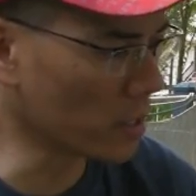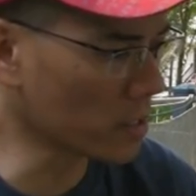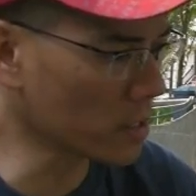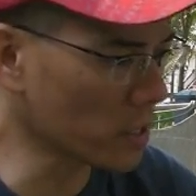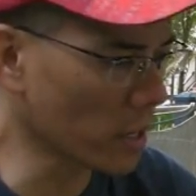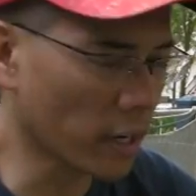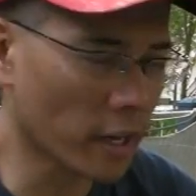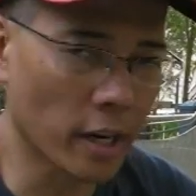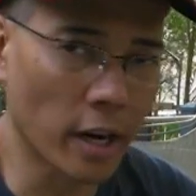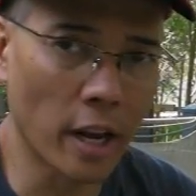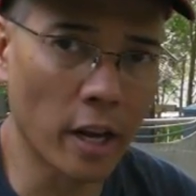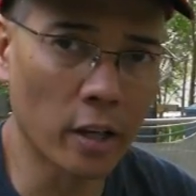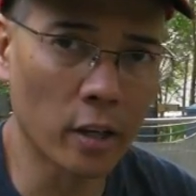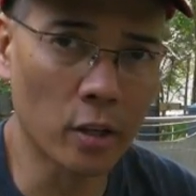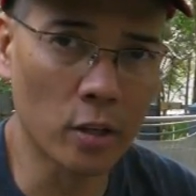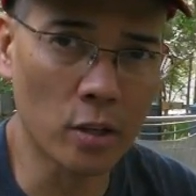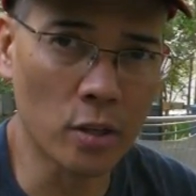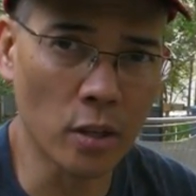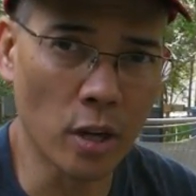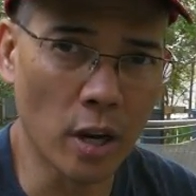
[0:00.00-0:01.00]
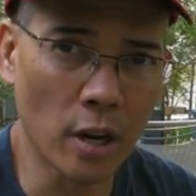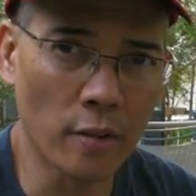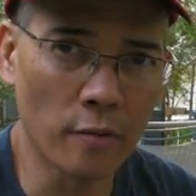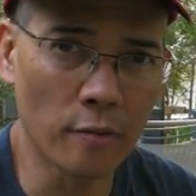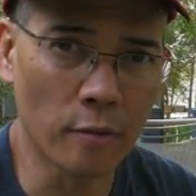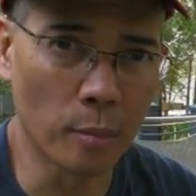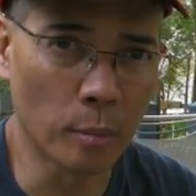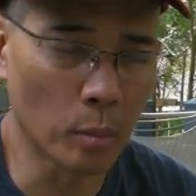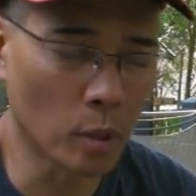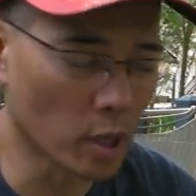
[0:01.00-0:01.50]
second anchor sight
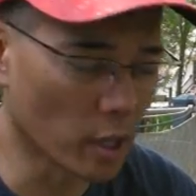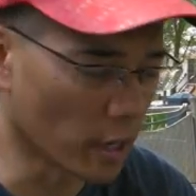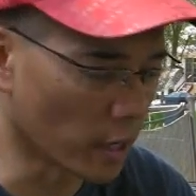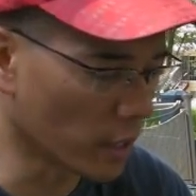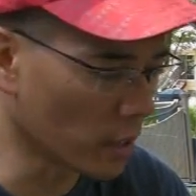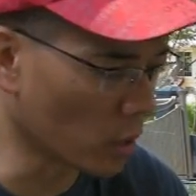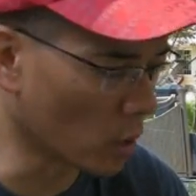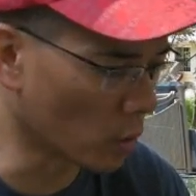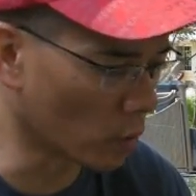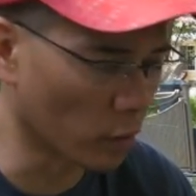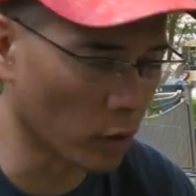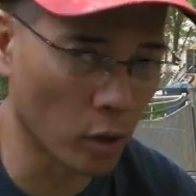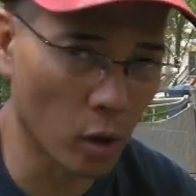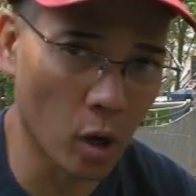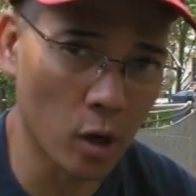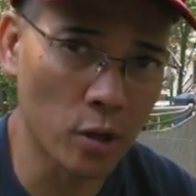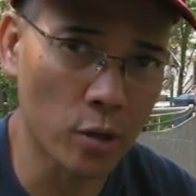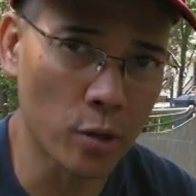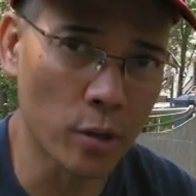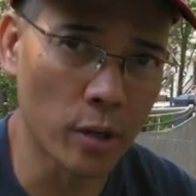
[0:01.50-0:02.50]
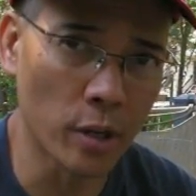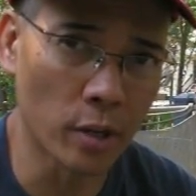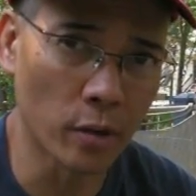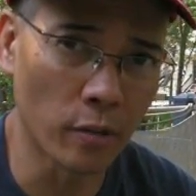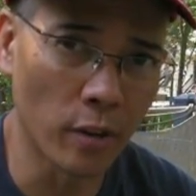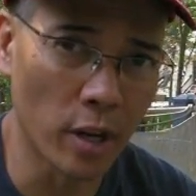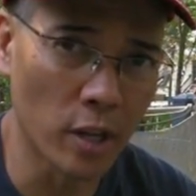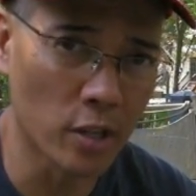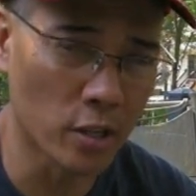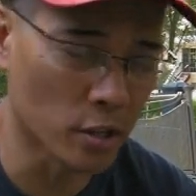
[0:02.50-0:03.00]
from Lynn over at Archery
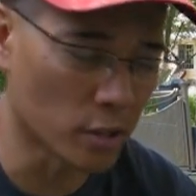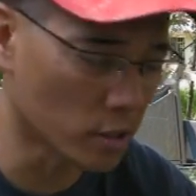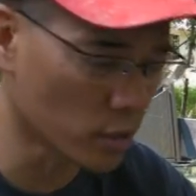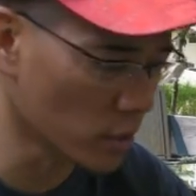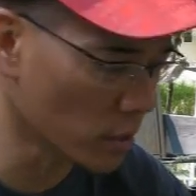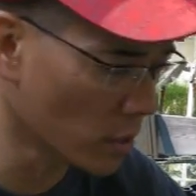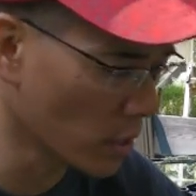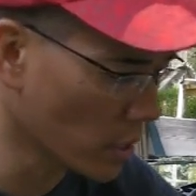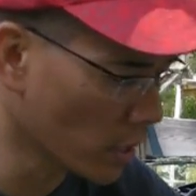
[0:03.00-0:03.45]
Innovations.